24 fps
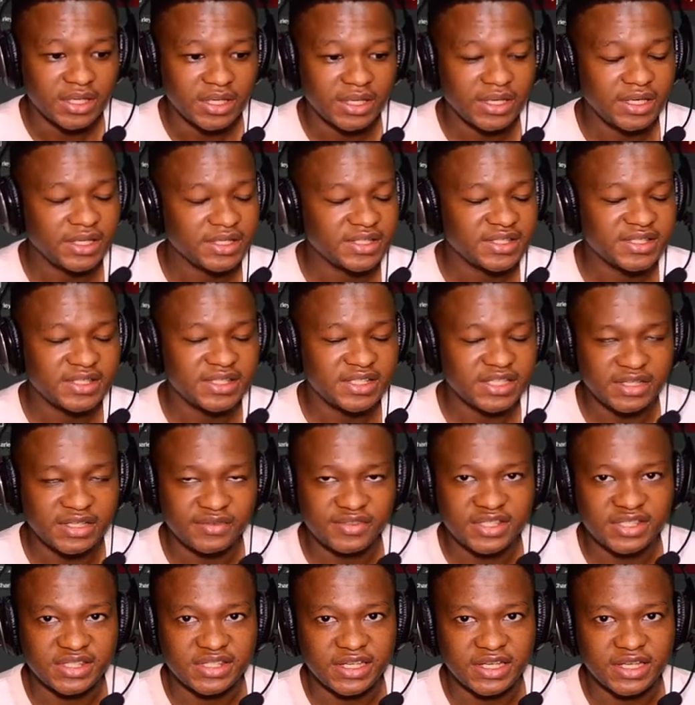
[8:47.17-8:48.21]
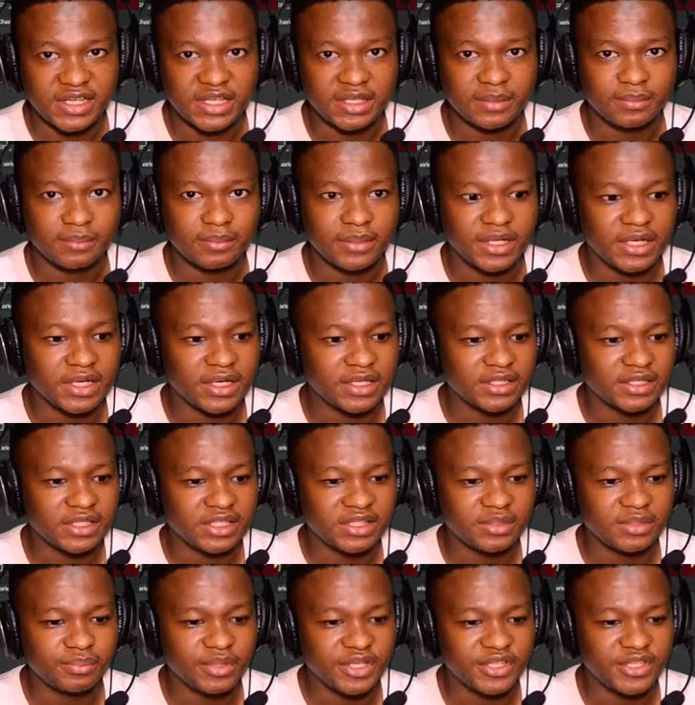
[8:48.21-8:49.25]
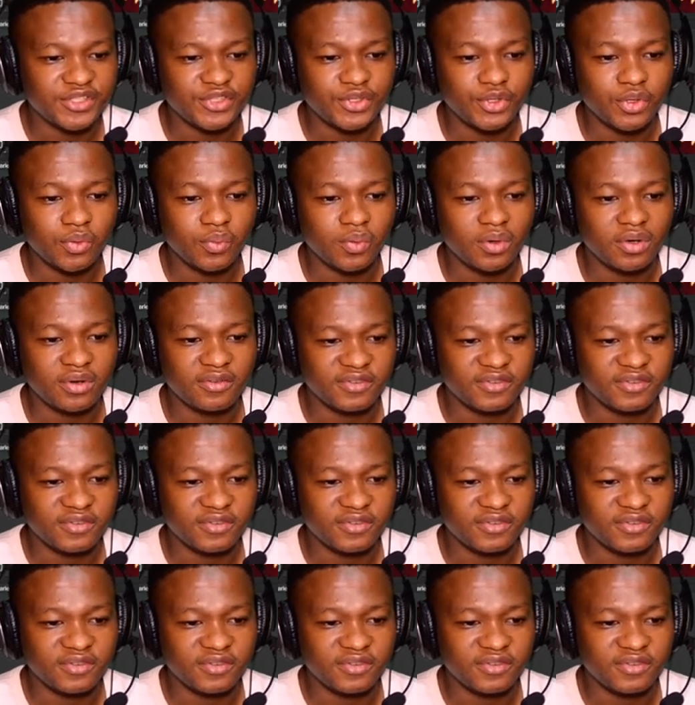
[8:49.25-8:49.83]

It saves time and it makes your work